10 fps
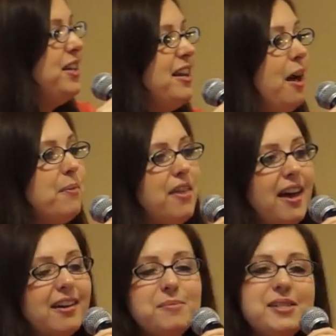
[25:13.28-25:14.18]
you need help with
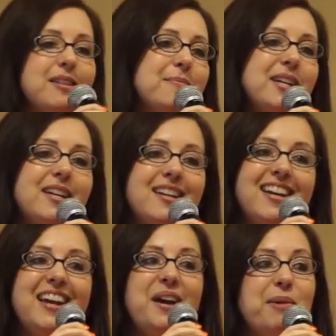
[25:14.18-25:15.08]
that, come see me.
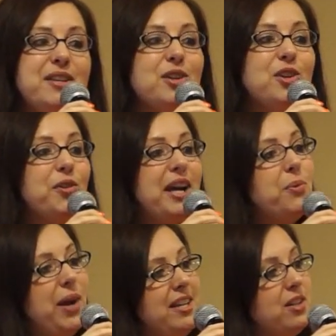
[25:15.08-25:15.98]
But it's a
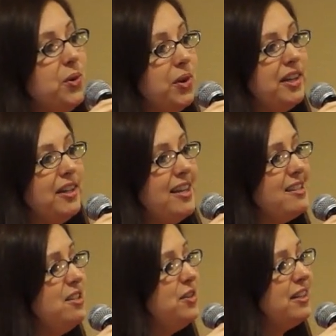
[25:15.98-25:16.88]
great way to
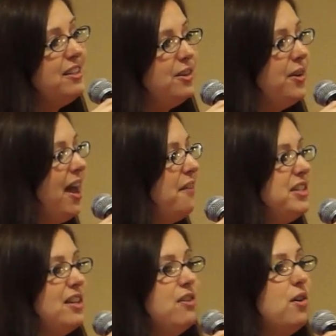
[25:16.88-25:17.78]
organize. And then you don't have
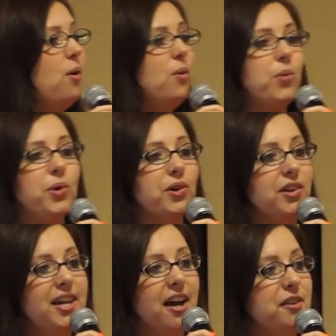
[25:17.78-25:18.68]
to tell the whole
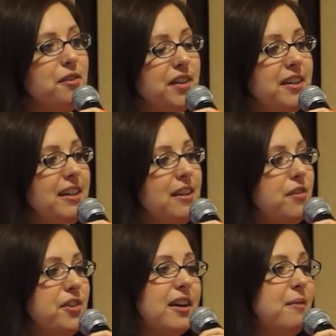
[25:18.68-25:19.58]
world how you're feeling
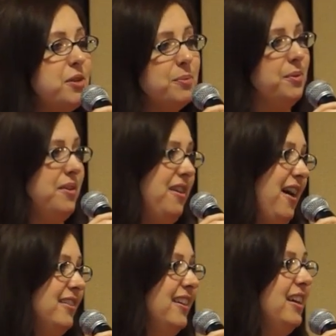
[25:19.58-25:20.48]
if you're not comfortable with
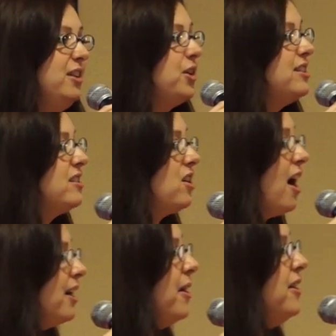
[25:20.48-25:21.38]
that. You can
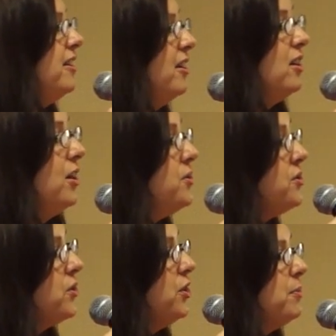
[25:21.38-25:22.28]
talk about it in a
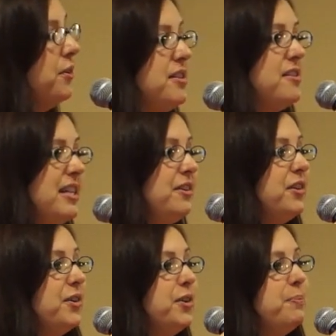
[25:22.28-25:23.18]
closed group or in a
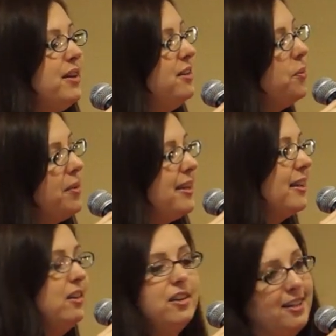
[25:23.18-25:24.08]
secret group, and nobody
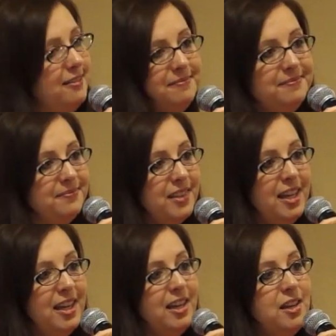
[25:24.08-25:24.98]
can look at it.
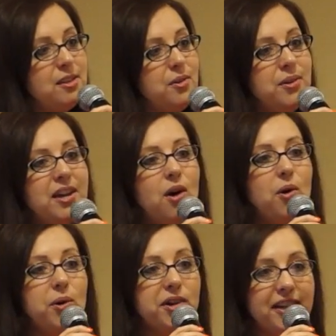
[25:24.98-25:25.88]
So
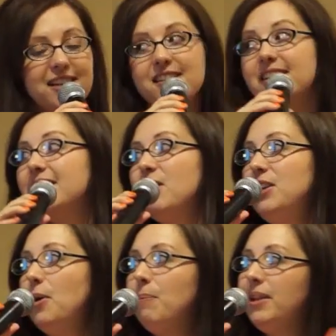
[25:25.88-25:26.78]
organize it,
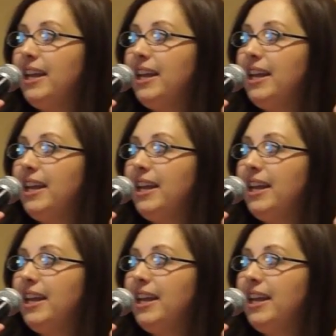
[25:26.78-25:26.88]
you know,